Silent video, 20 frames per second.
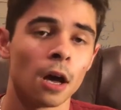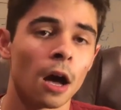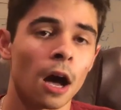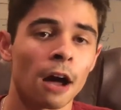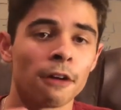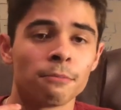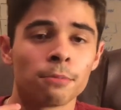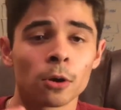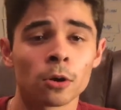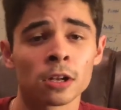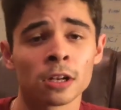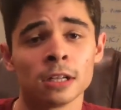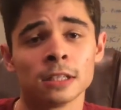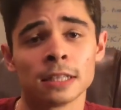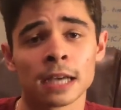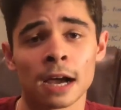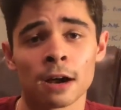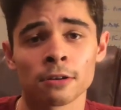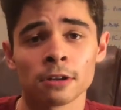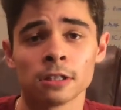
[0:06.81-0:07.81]
I've broken it
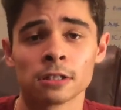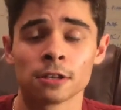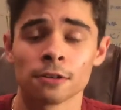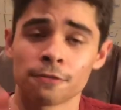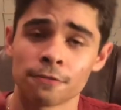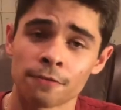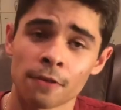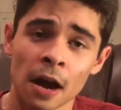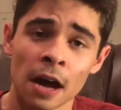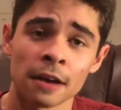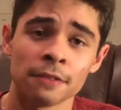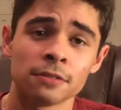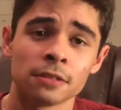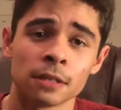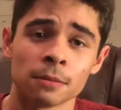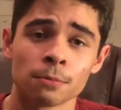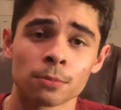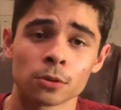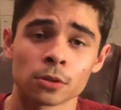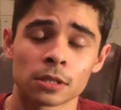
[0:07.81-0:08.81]
down into 5
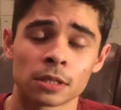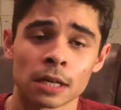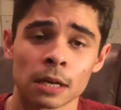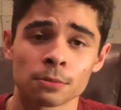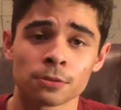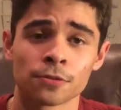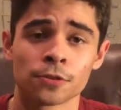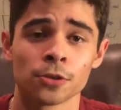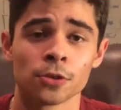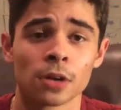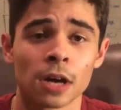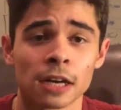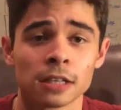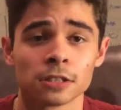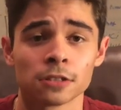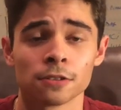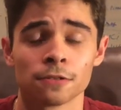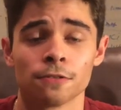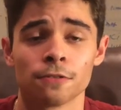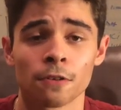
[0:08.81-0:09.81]
simple steps for you guys
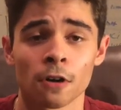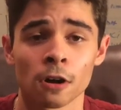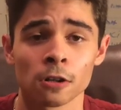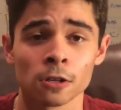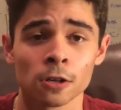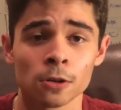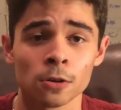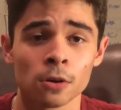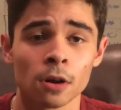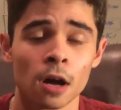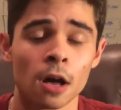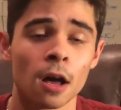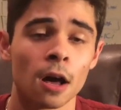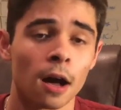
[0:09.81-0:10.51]
to follow.